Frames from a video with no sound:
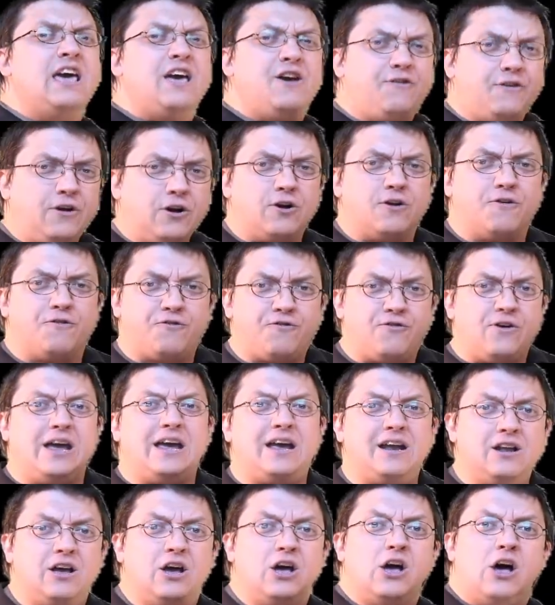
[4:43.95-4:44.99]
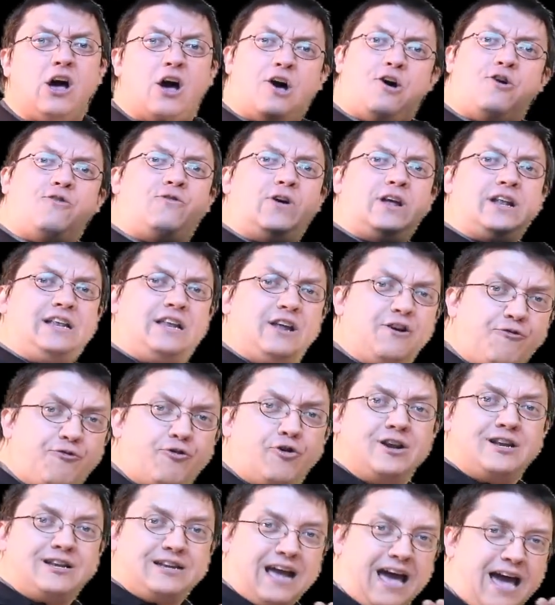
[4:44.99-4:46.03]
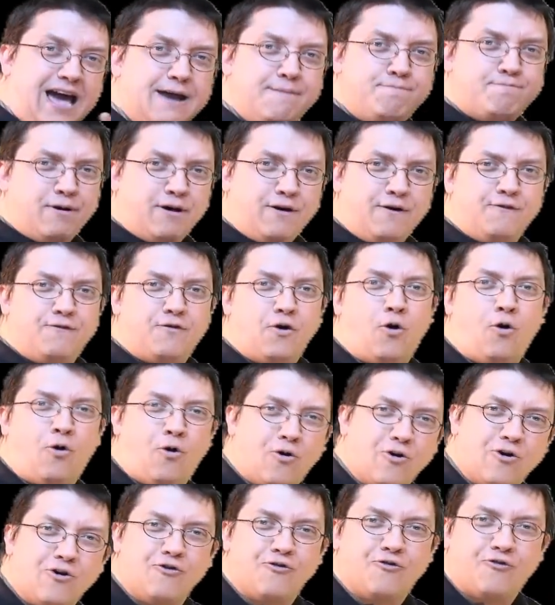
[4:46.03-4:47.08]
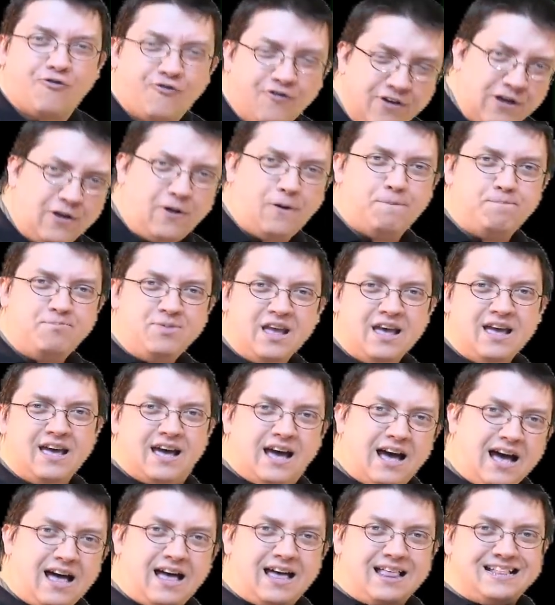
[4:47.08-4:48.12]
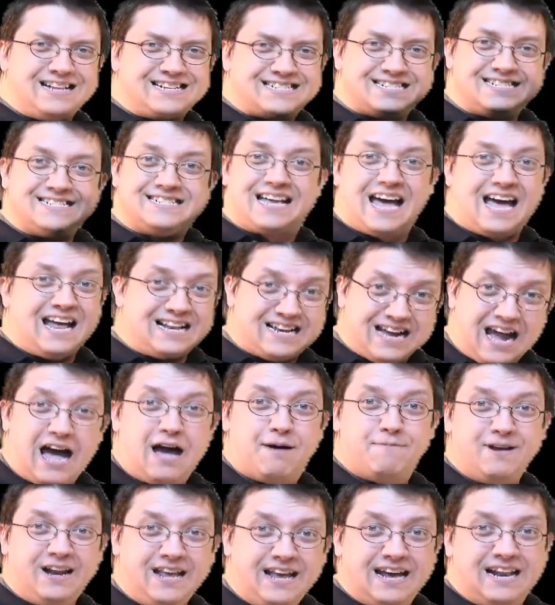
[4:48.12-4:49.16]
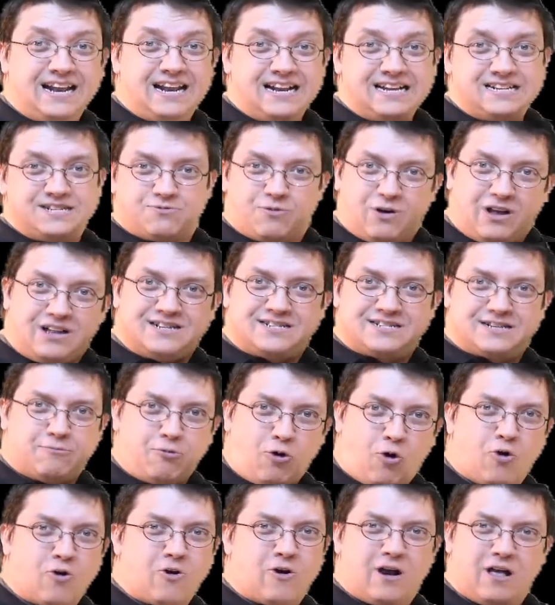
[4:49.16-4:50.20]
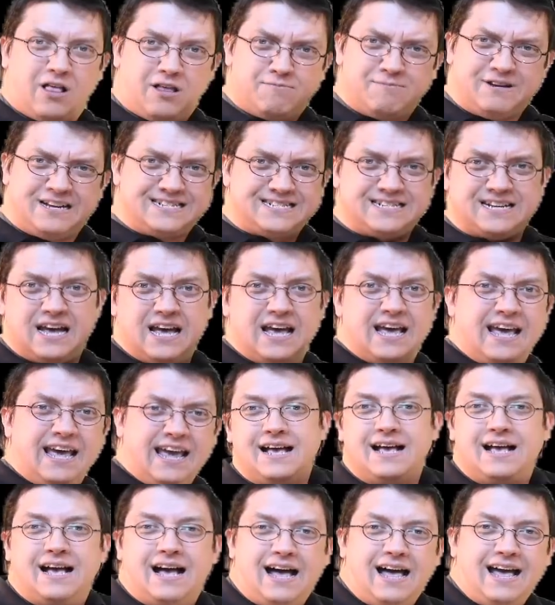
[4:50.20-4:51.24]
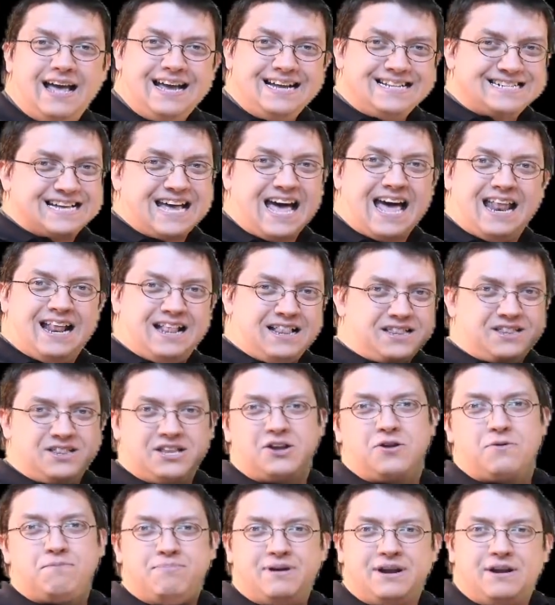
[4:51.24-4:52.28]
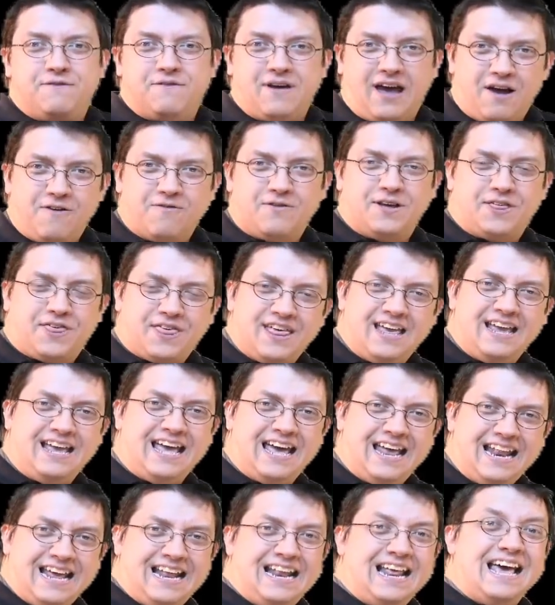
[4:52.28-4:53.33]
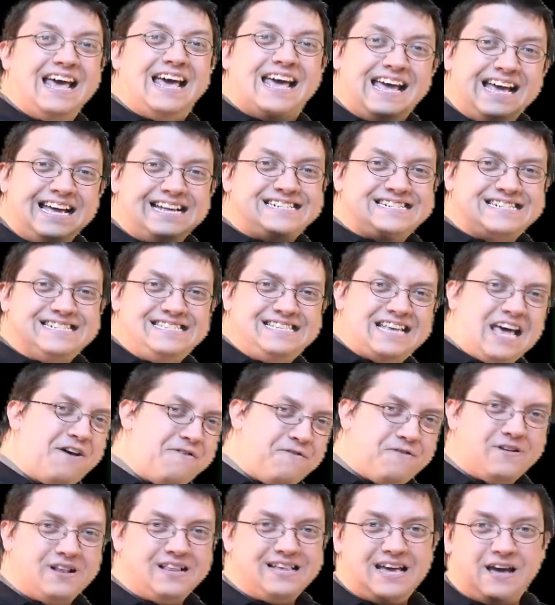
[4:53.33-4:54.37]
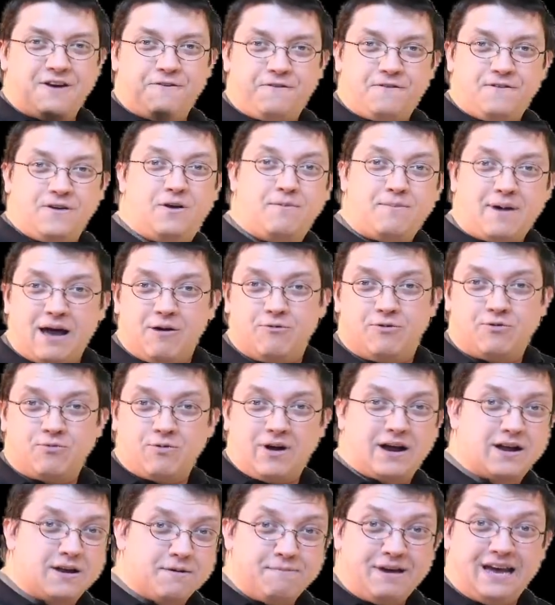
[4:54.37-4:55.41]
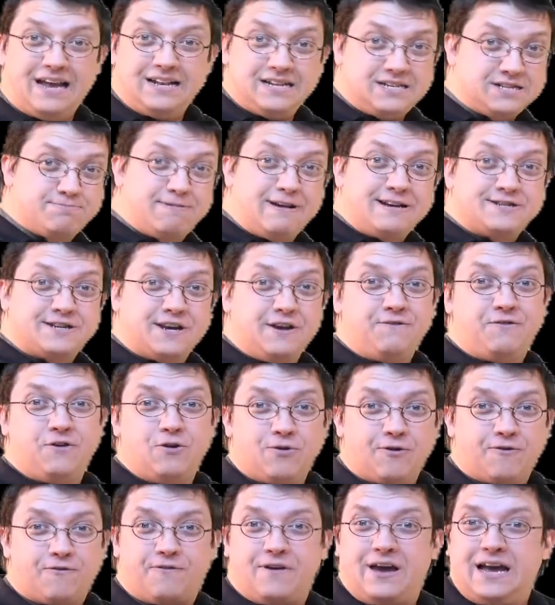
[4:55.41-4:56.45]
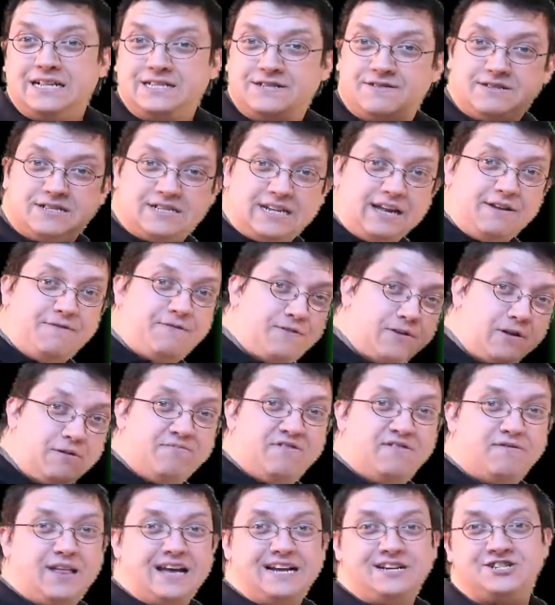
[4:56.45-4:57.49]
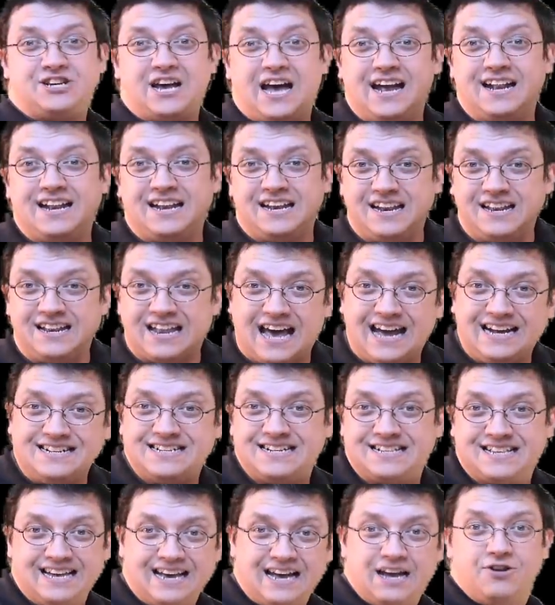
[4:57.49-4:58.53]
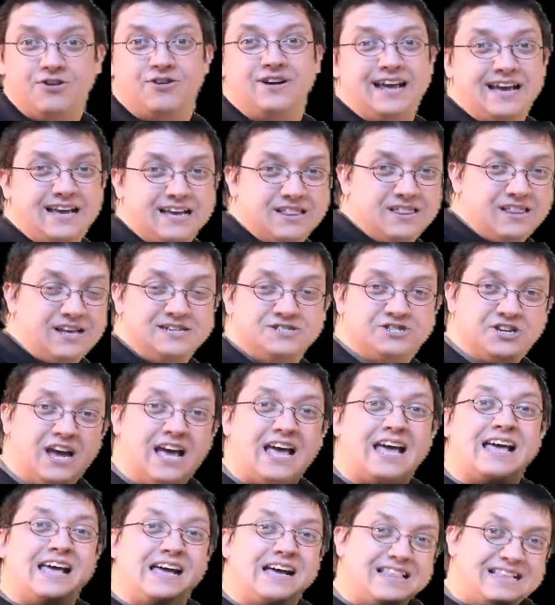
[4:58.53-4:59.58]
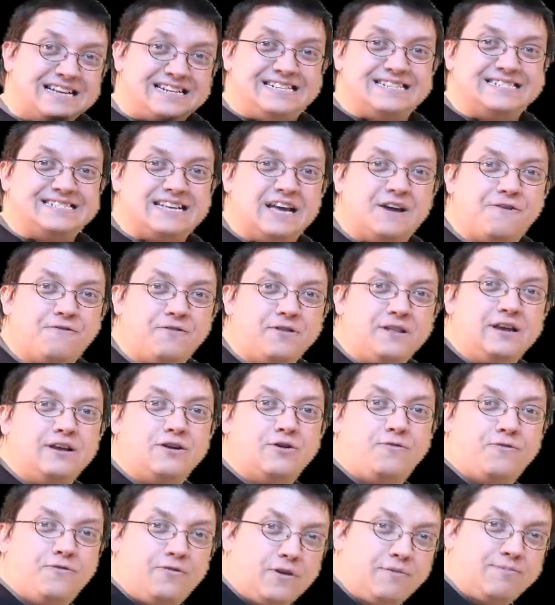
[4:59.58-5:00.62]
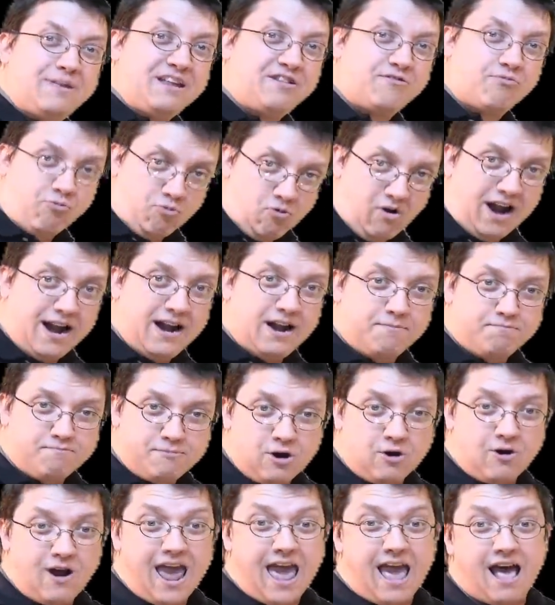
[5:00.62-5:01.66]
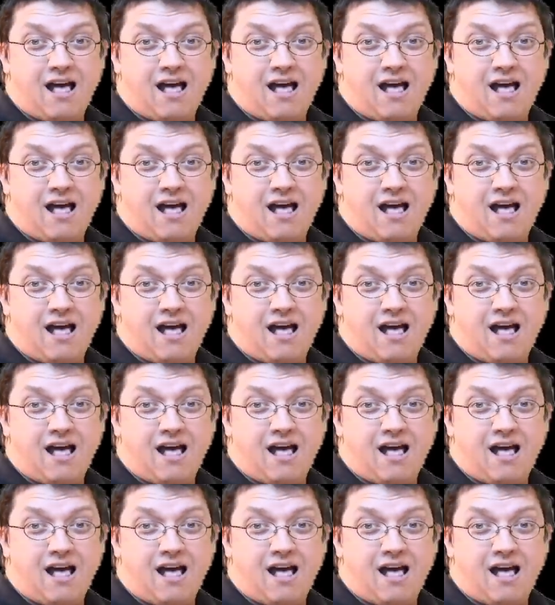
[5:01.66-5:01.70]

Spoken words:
if you're a fan of a different type of horror film, this has got comedy in it as well as some horror elements. It's got a little bit of everything in it. It's definitely a film I would recommend, especially if you were fans of, say, films of like John Dies at the End or Naked Lunch. This is definitely a film that's right up your